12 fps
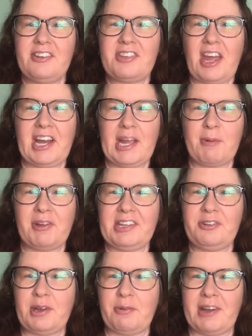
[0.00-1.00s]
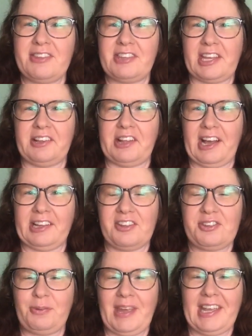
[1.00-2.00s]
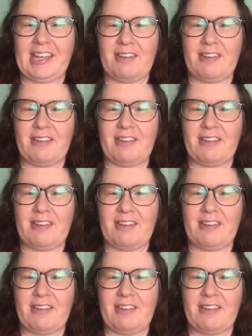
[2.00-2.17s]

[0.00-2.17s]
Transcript: Sorry I'm only doing one sing-along this week.